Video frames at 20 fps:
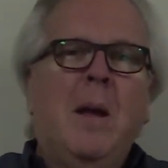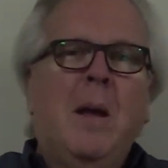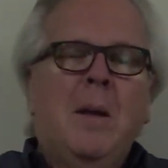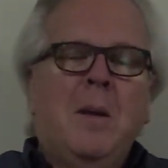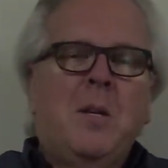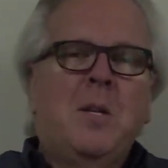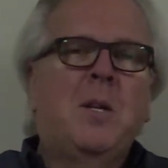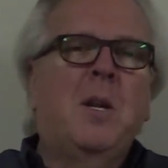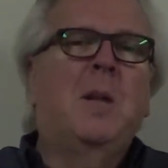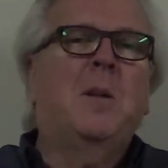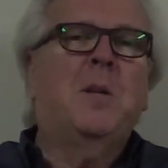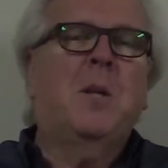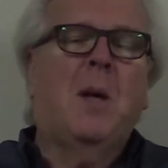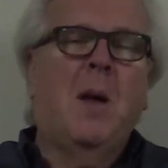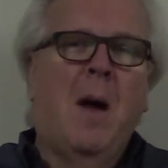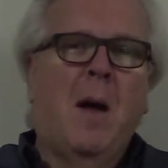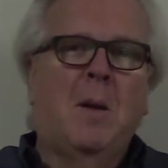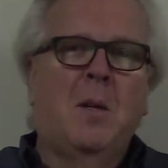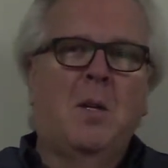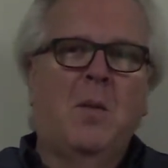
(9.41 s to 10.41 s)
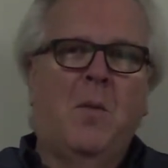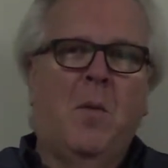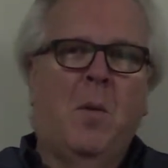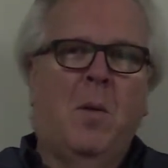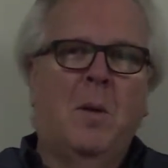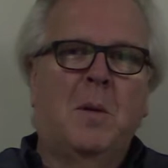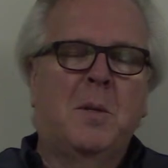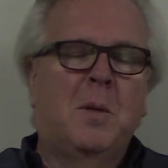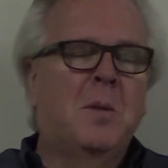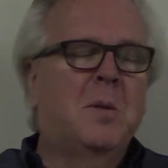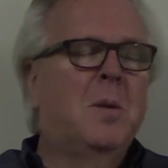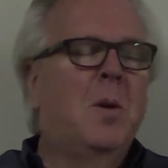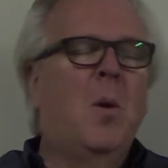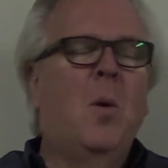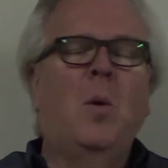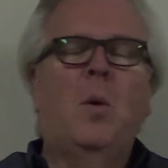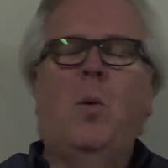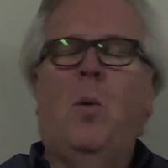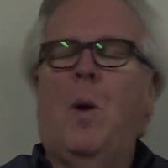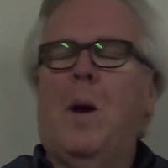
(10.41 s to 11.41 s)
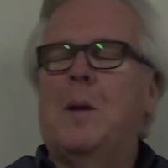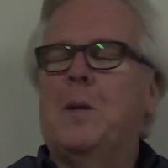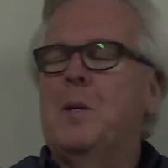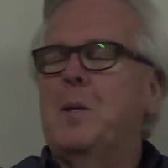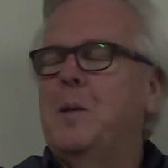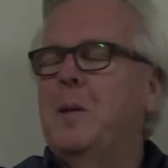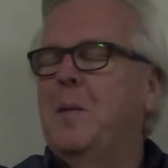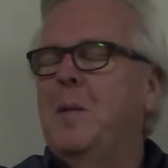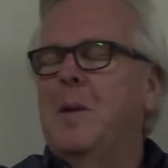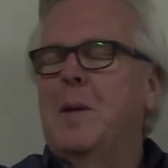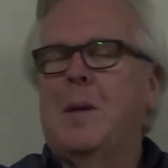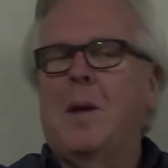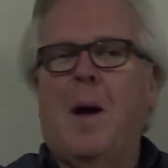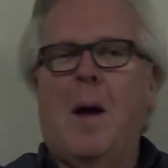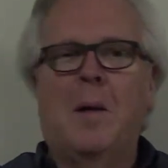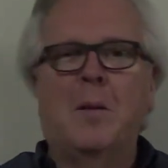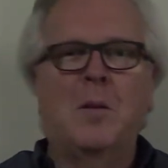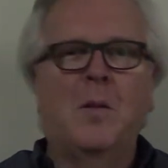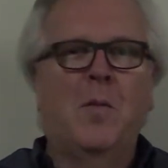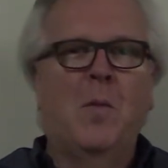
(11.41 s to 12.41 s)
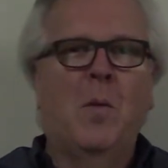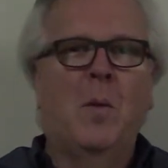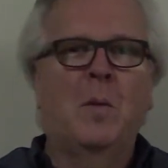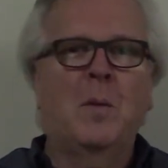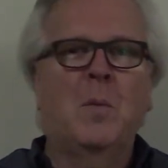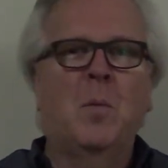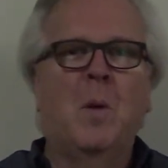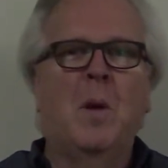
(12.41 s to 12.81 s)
Since God is for us, there's no question that God is for us.